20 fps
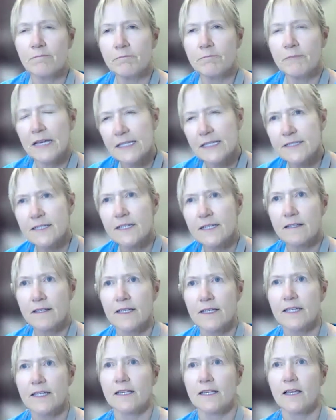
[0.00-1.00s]

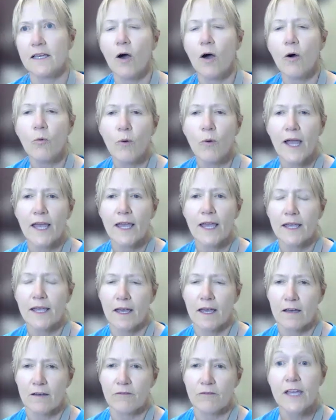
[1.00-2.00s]
basically a way
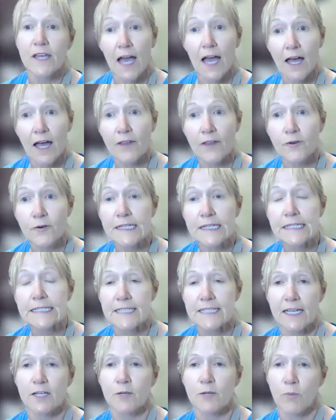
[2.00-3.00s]
of gathering
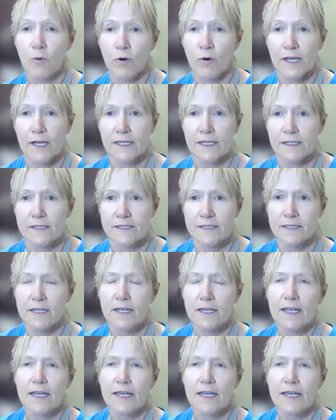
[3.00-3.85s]
data points